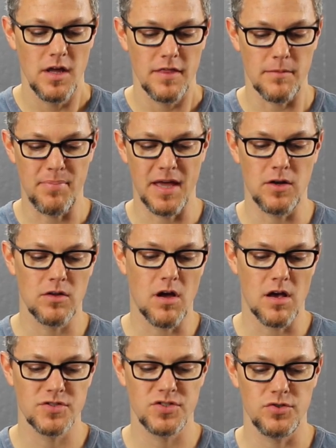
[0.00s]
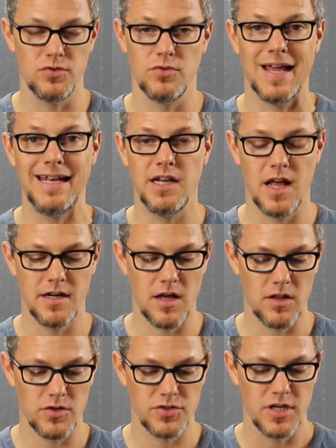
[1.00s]
The pen will cost you
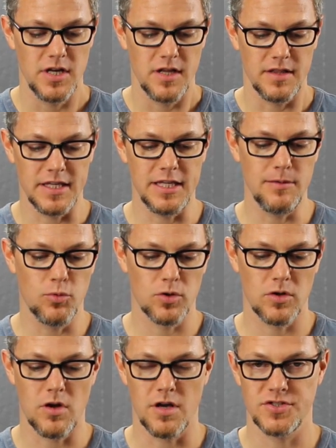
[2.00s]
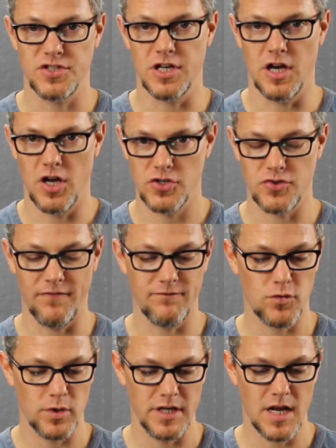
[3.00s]
$99, the keyboard will cost you
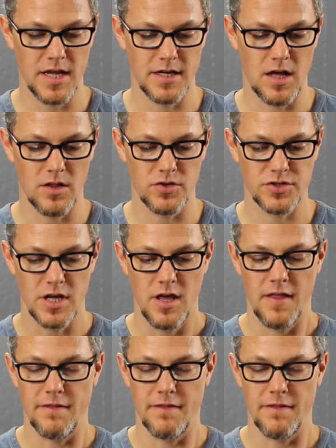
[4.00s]
$149.